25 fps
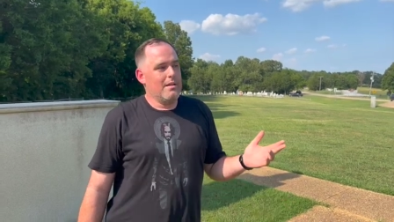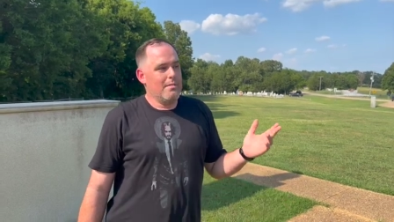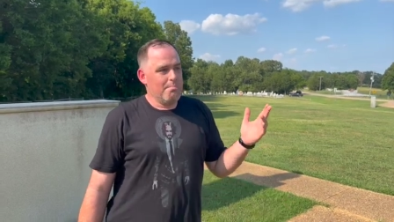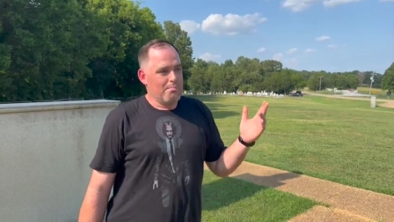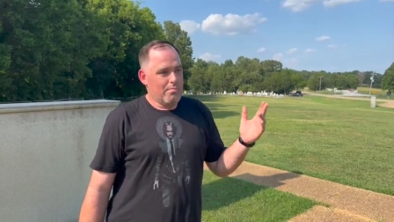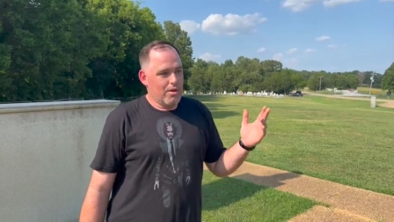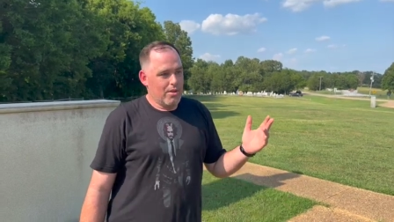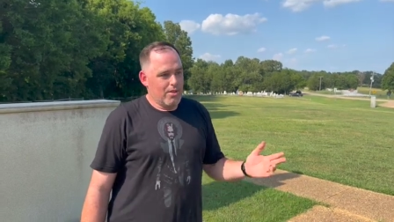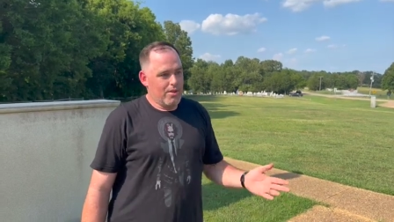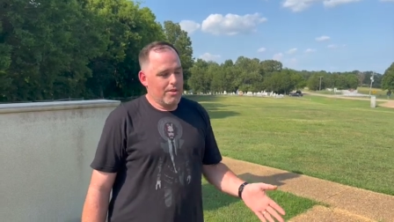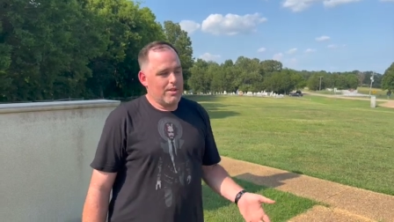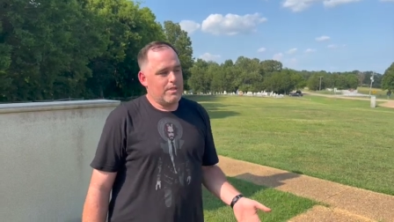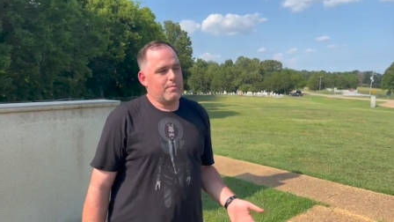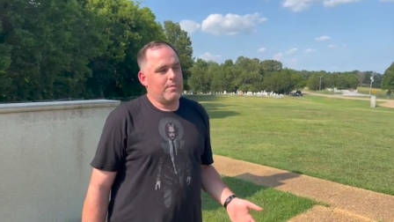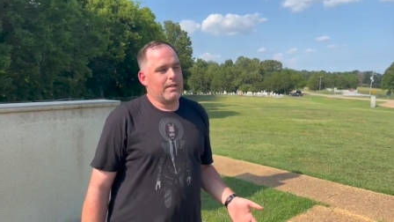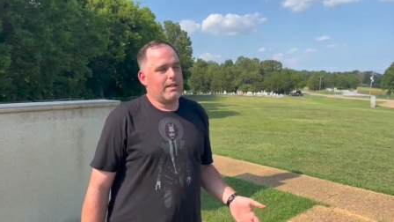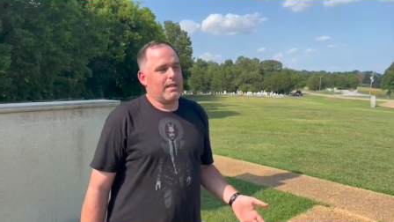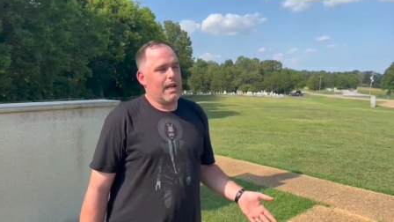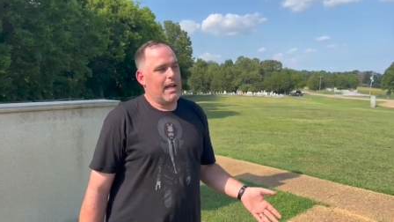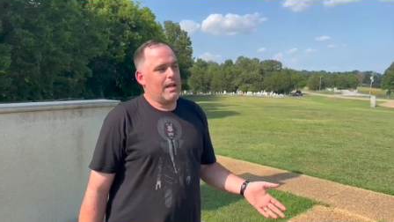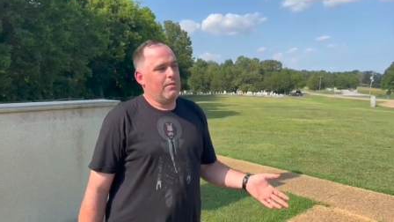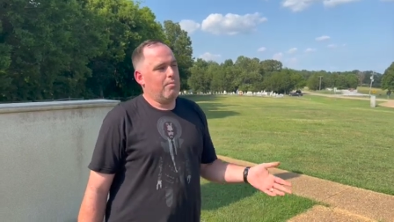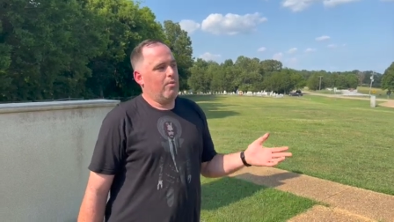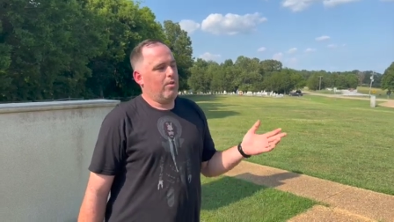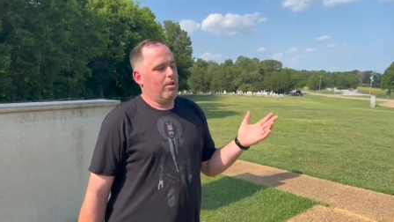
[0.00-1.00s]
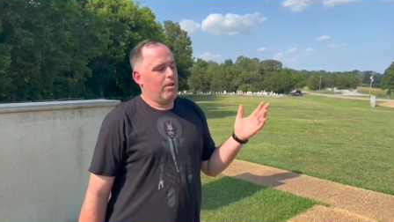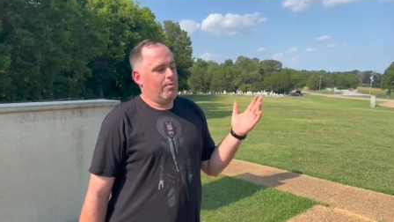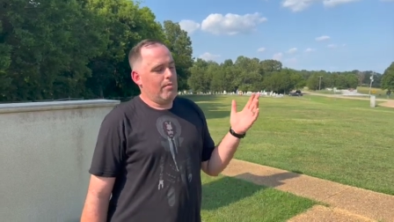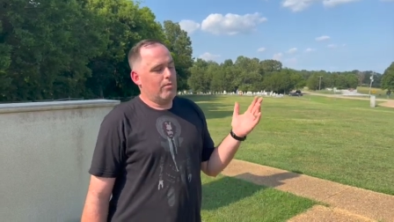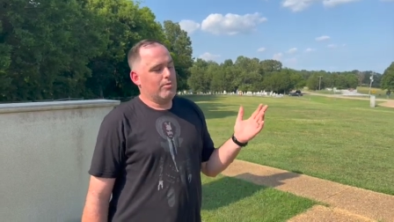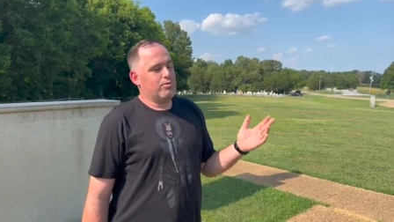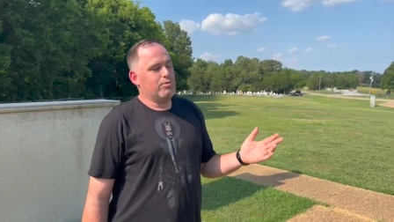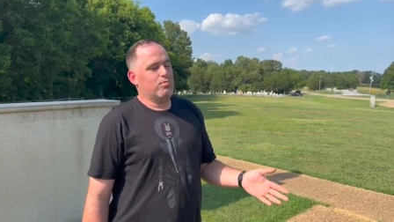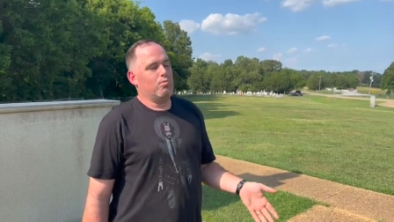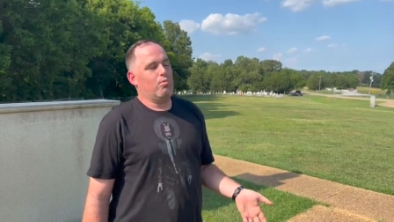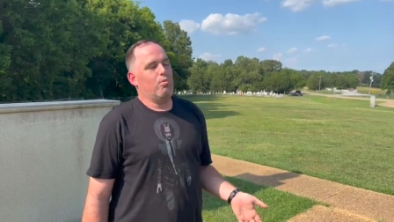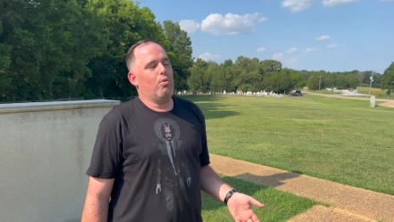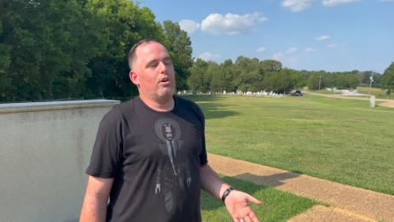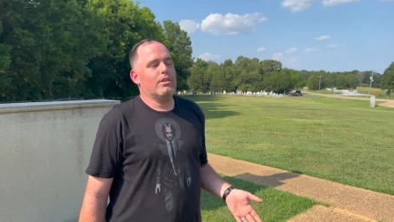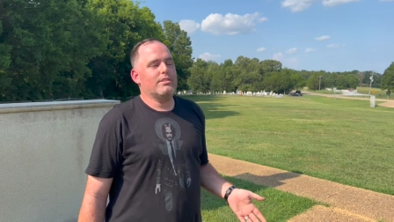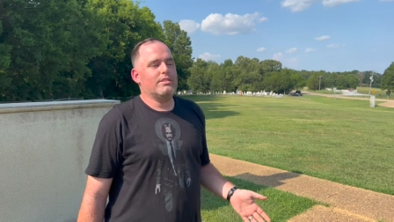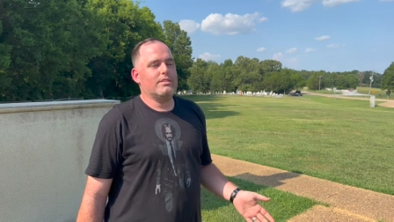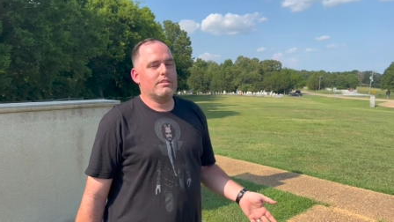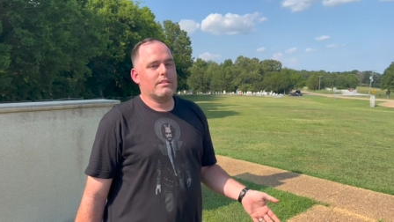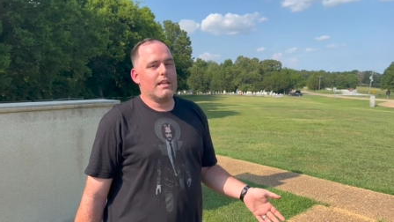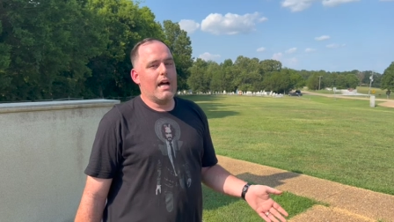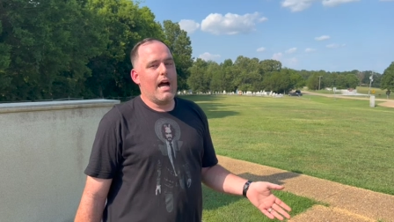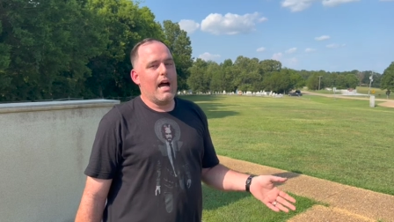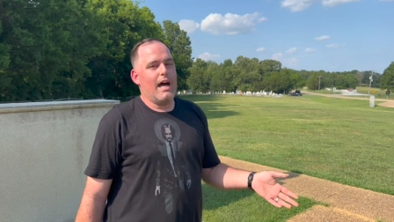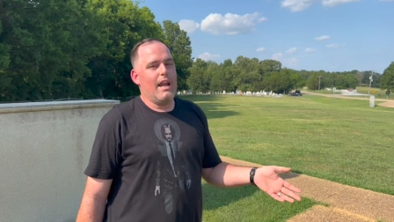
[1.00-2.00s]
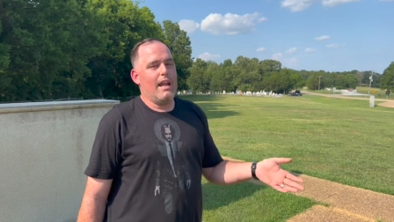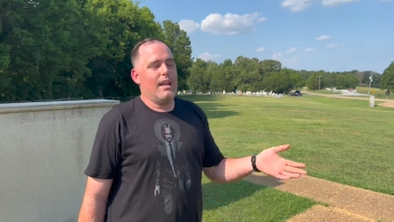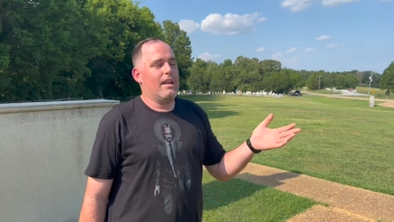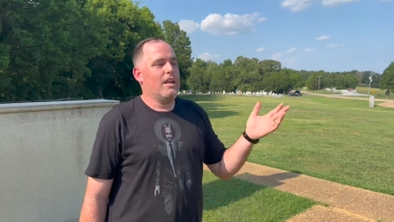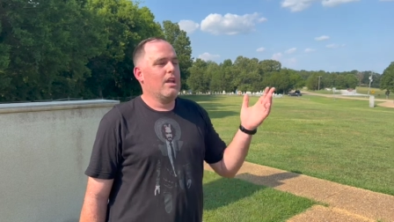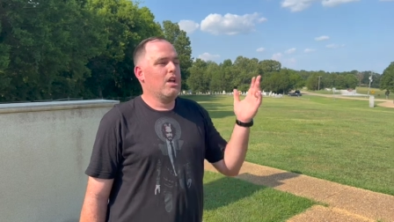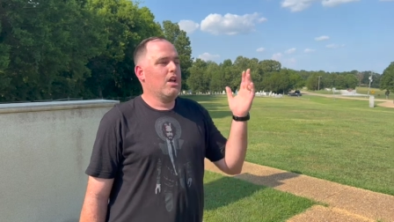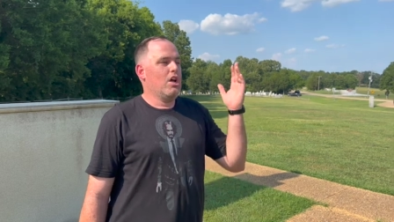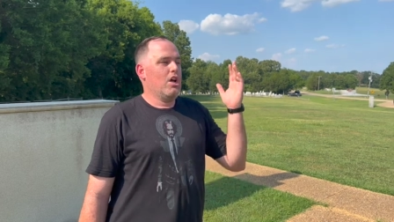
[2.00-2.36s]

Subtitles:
but this became one of the most one-sided